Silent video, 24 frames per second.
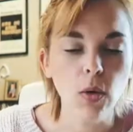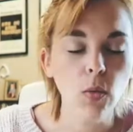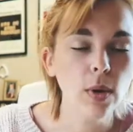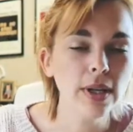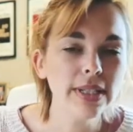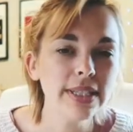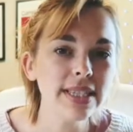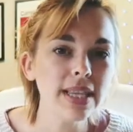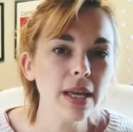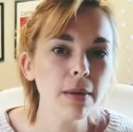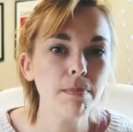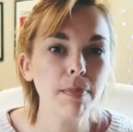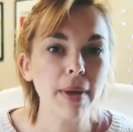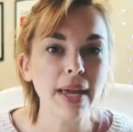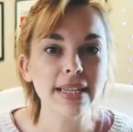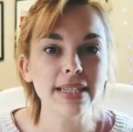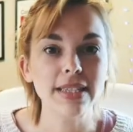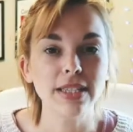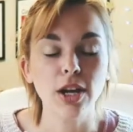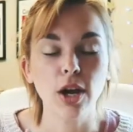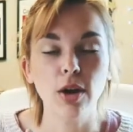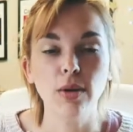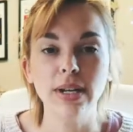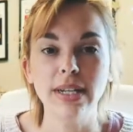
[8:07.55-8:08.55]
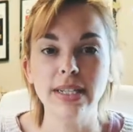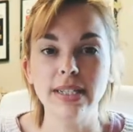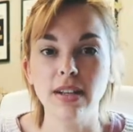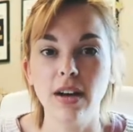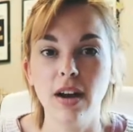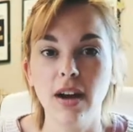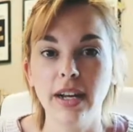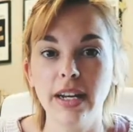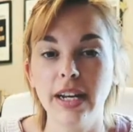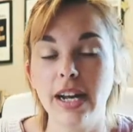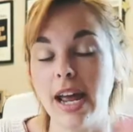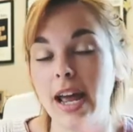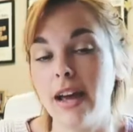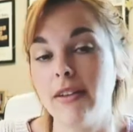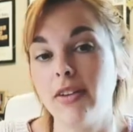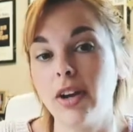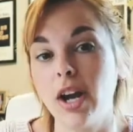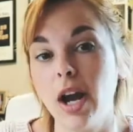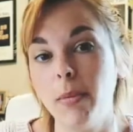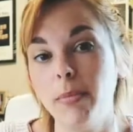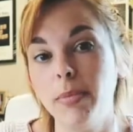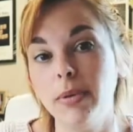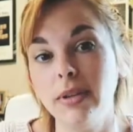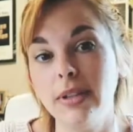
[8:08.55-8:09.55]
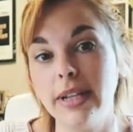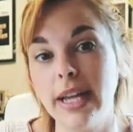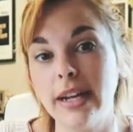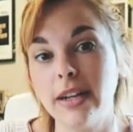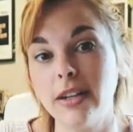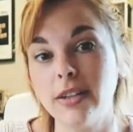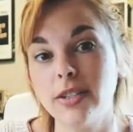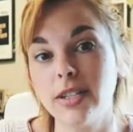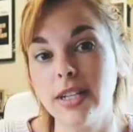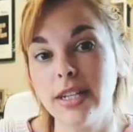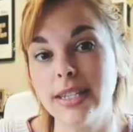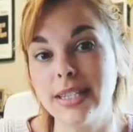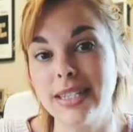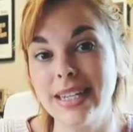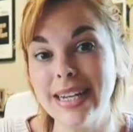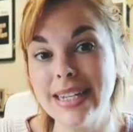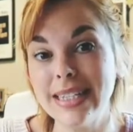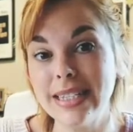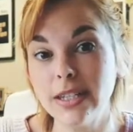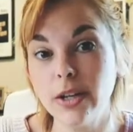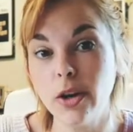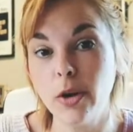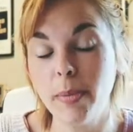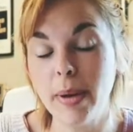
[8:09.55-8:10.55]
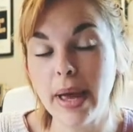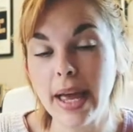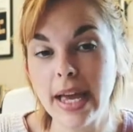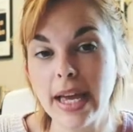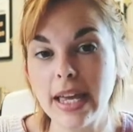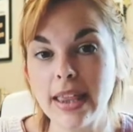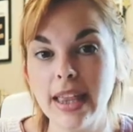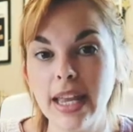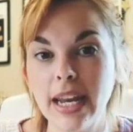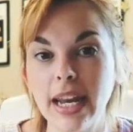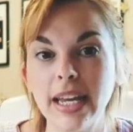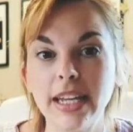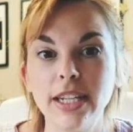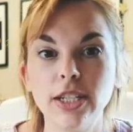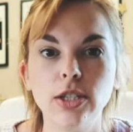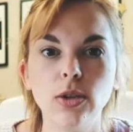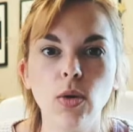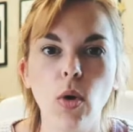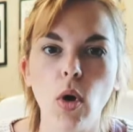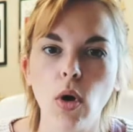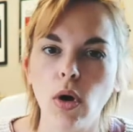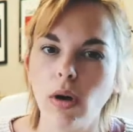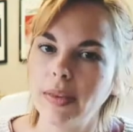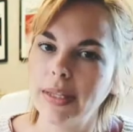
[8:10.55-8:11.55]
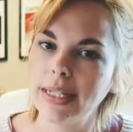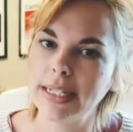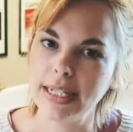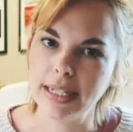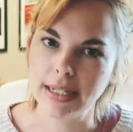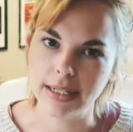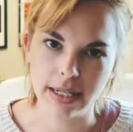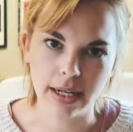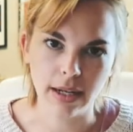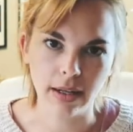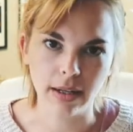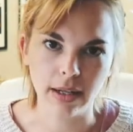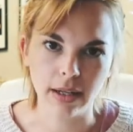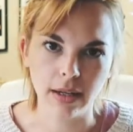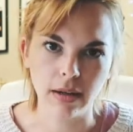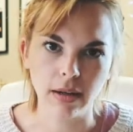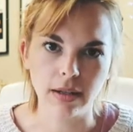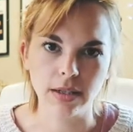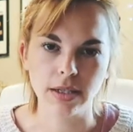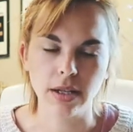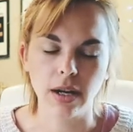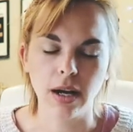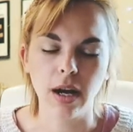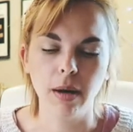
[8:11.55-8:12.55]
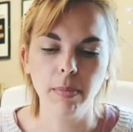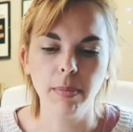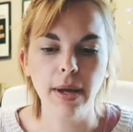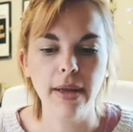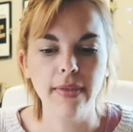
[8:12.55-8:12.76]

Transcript: Once that base coat is on and I have a couple of layers and it's nice and opaque, then I can do all the detailing on top.